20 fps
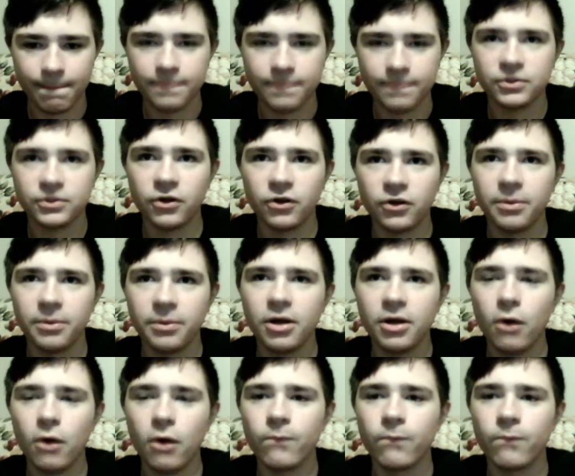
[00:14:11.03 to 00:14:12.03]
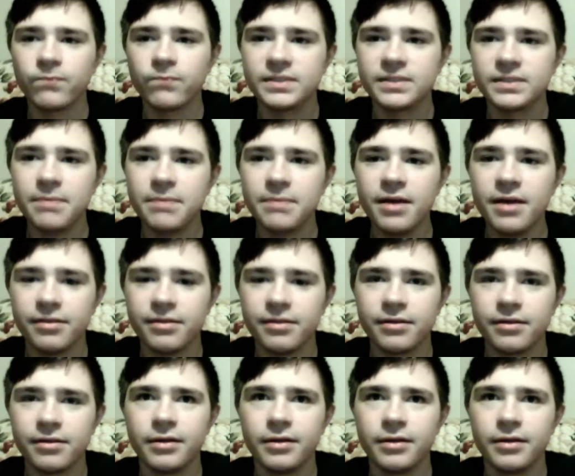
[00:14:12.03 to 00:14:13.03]
So here we go. Smith
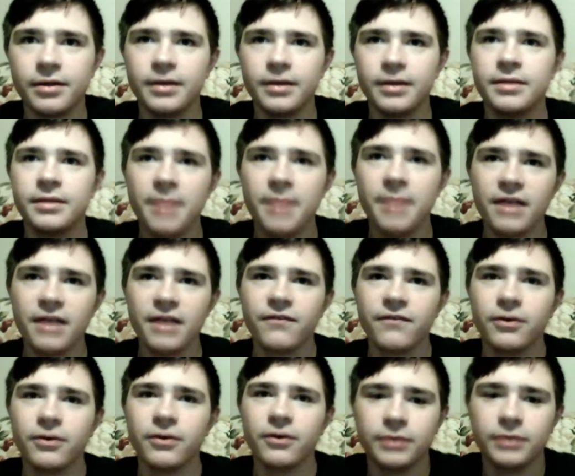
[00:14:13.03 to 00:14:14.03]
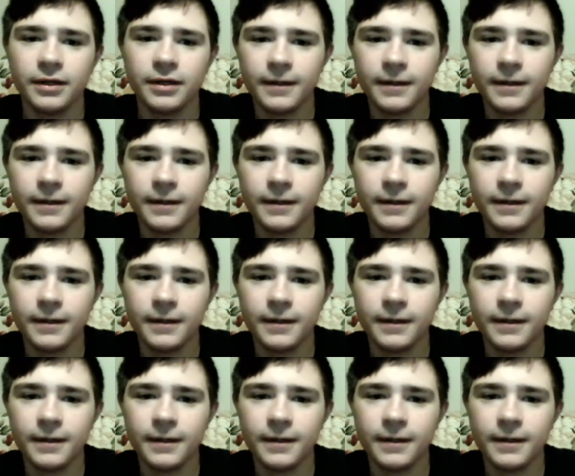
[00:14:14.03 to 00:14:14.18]
in the backfield.